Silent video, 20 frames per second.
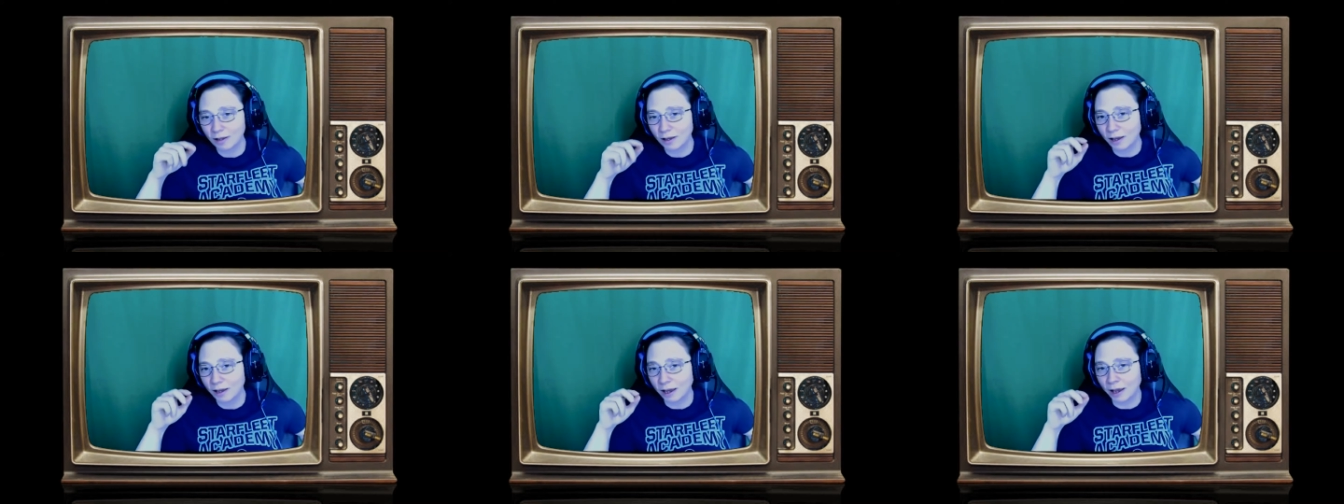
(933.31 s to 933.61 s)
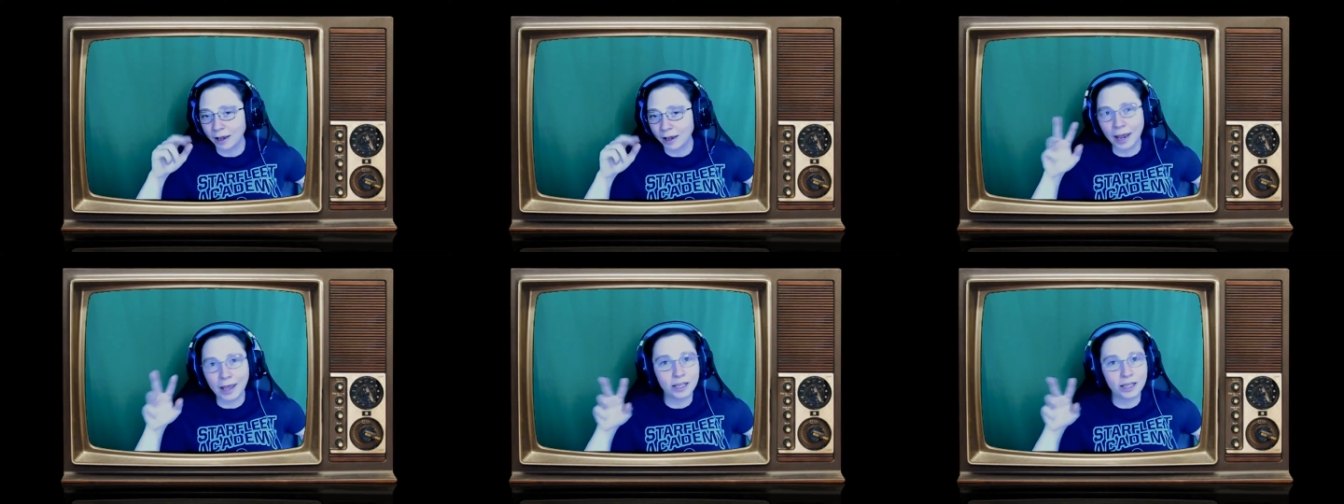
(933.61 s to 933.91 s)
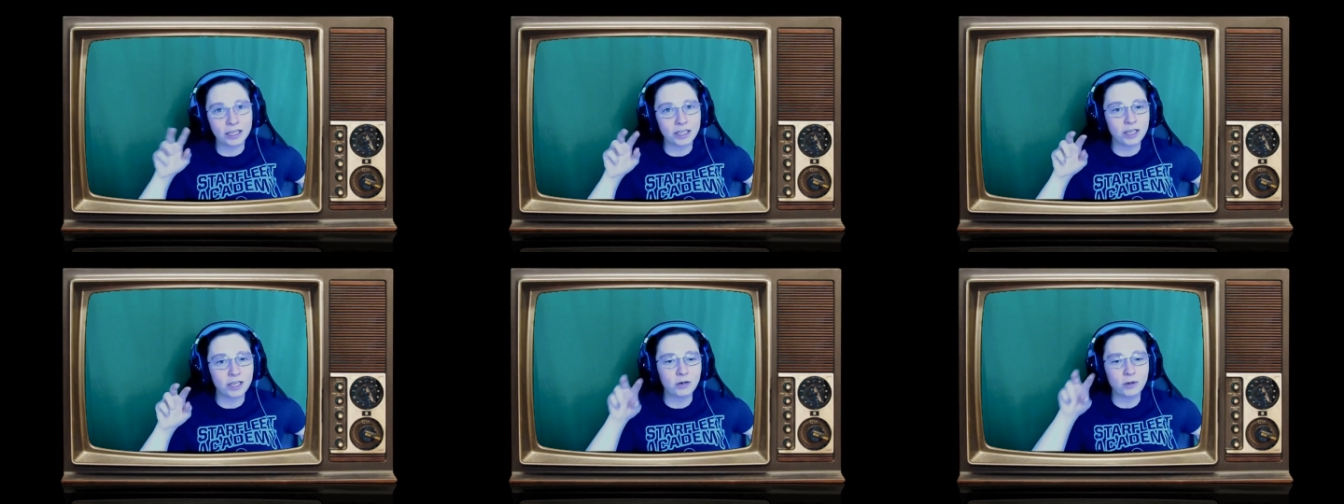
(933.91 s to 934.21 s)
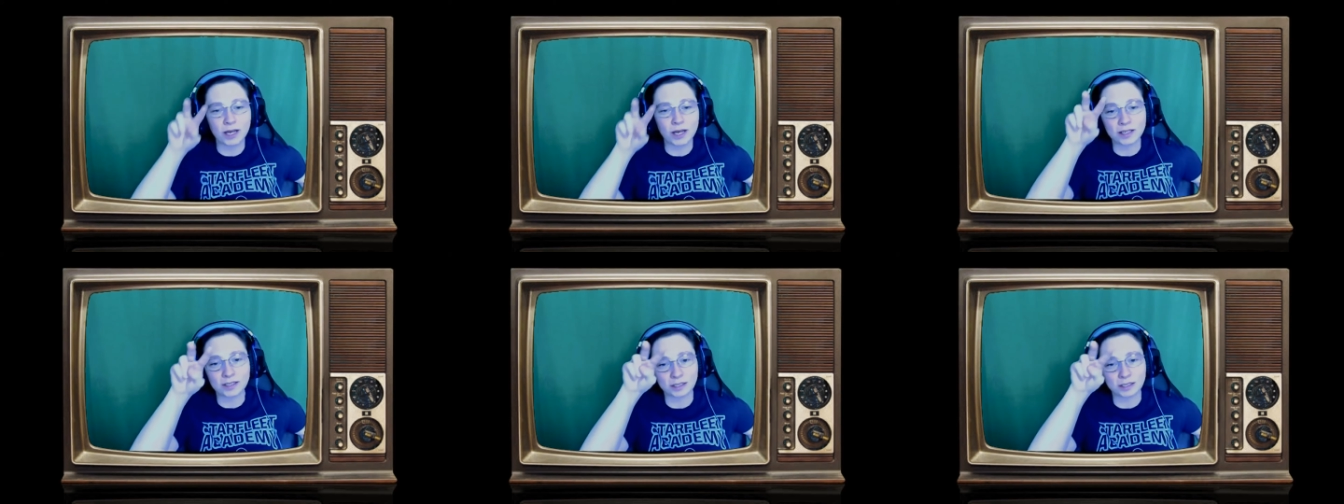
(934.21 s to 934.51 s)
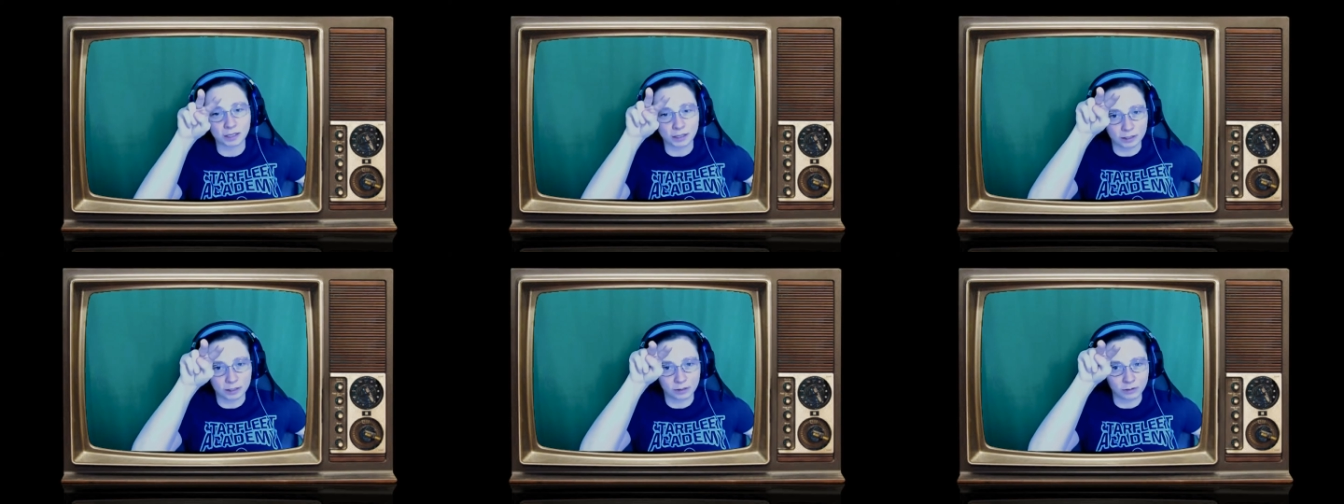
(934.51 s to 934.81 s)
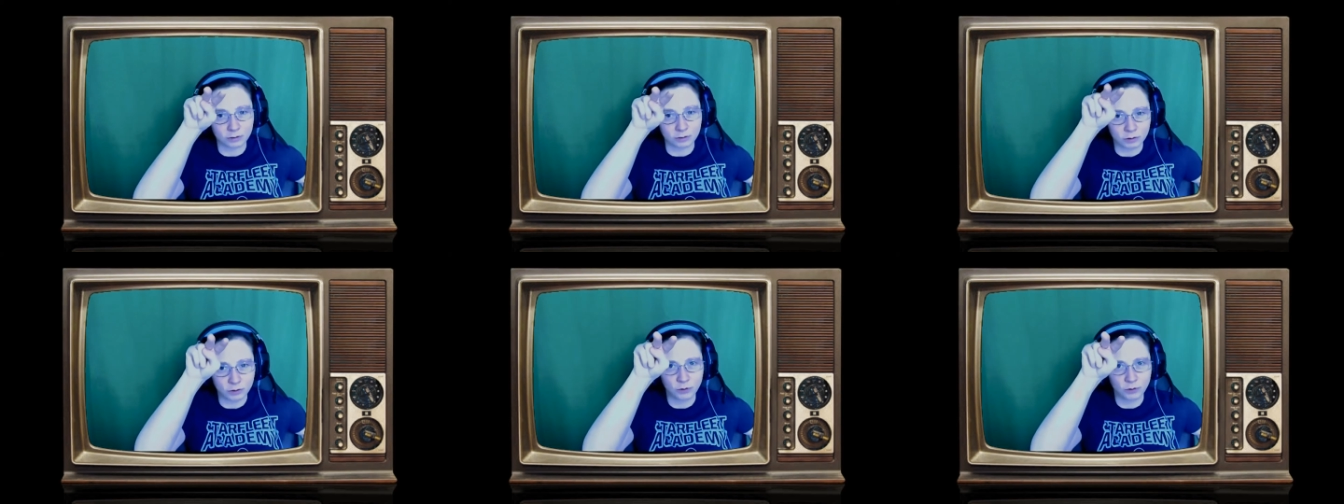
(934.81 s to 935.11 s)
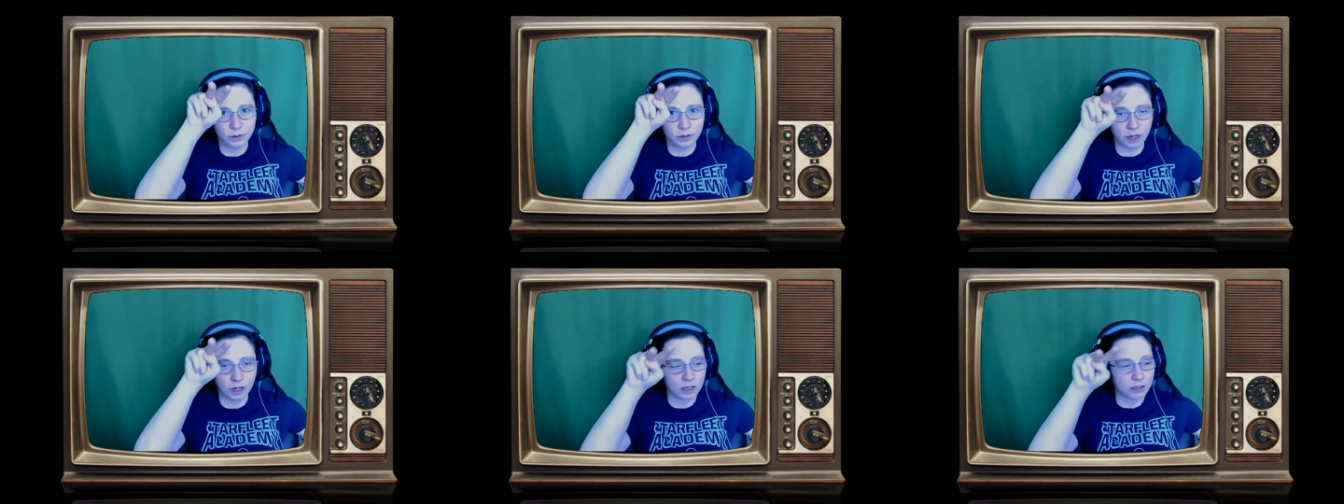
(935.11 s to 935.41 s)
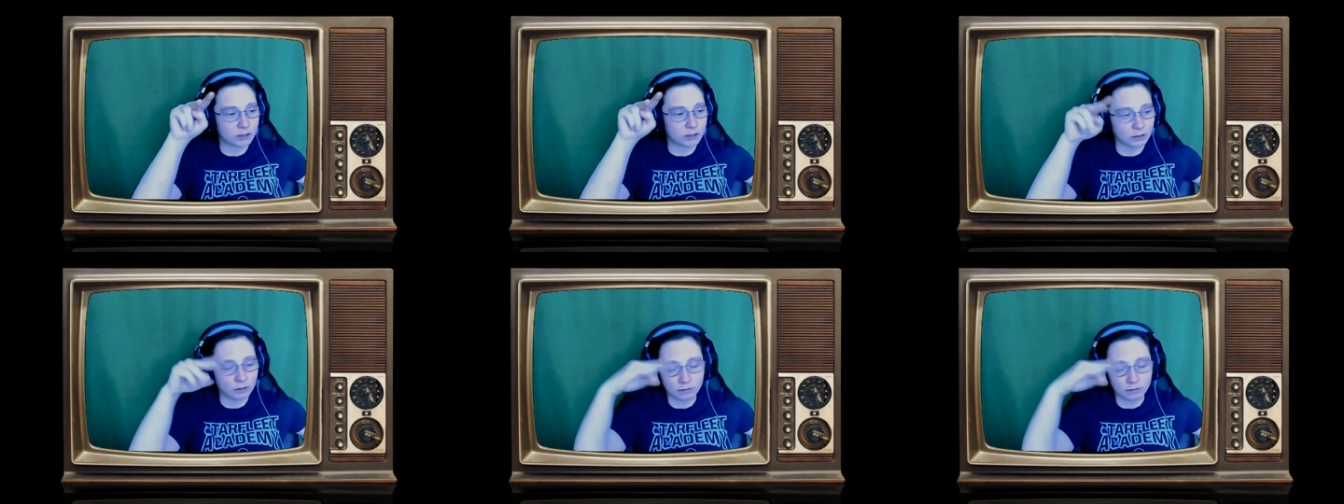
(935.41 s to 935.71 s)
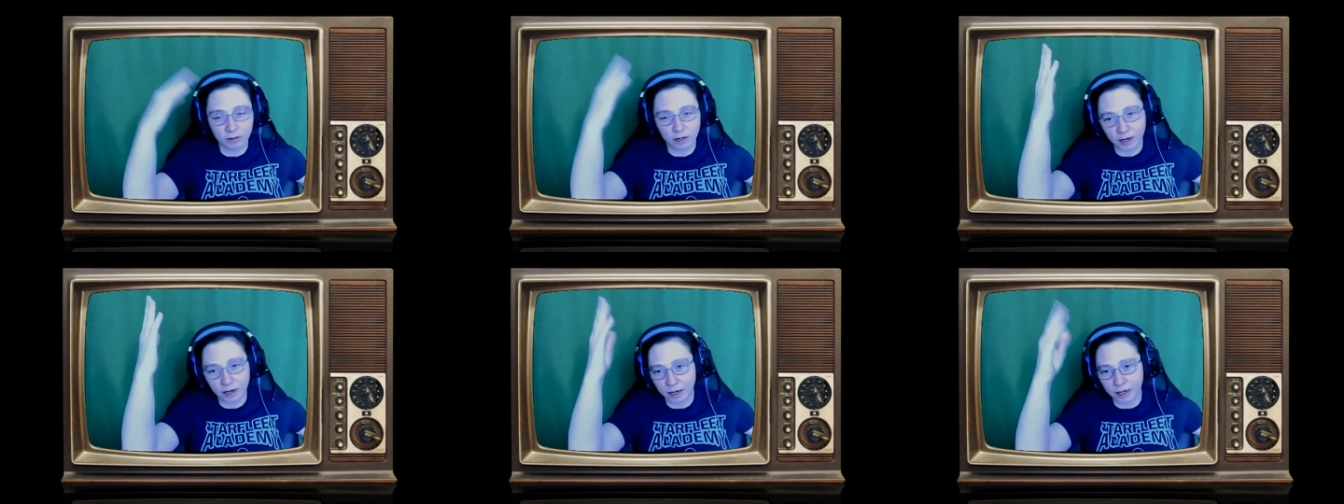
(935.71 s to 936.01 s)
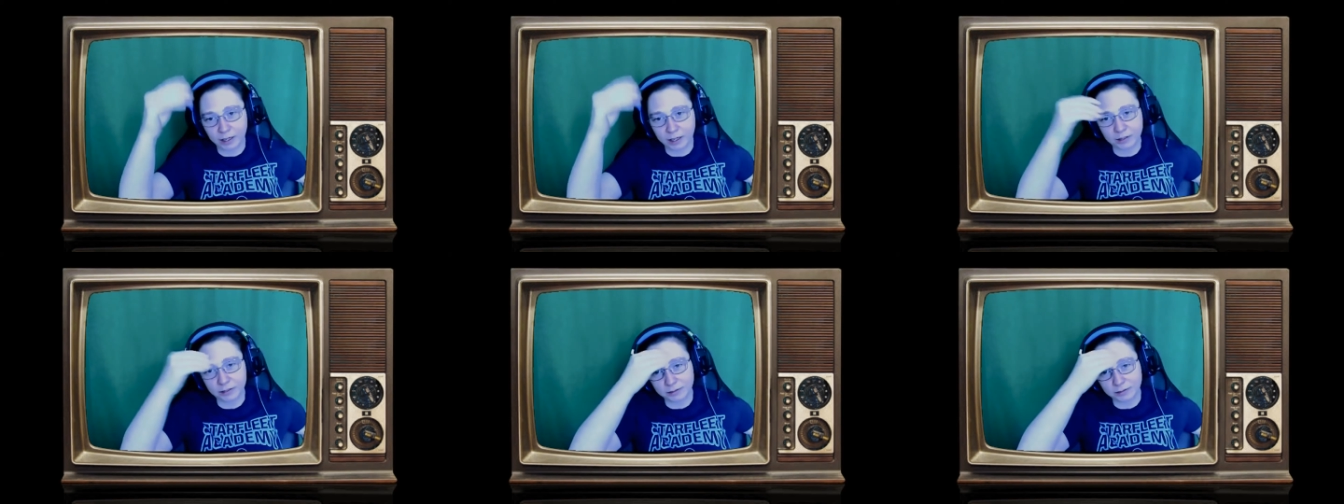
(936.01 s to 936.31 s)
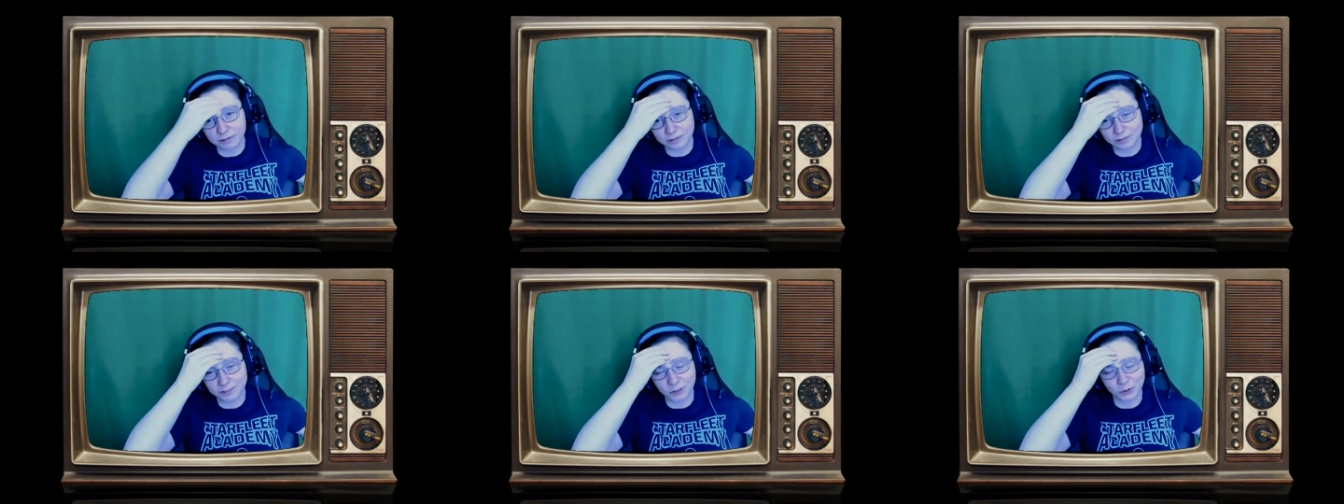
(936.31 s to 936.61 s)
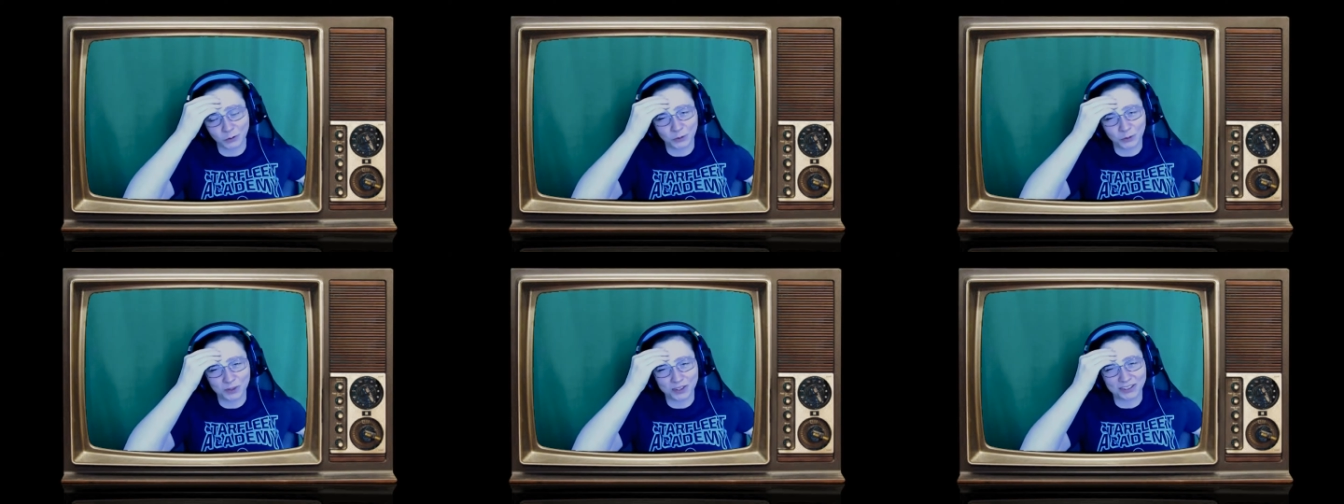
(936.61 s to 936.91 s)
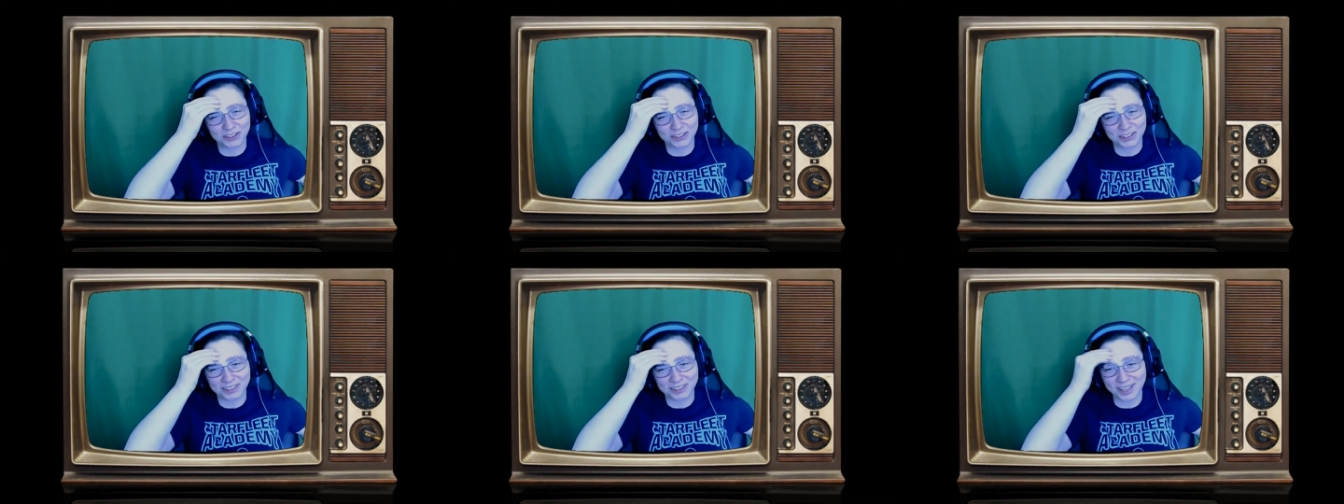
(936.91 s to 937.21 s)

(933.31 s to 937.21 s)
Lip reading: And the U has like those two dots, and I don't know what they're called.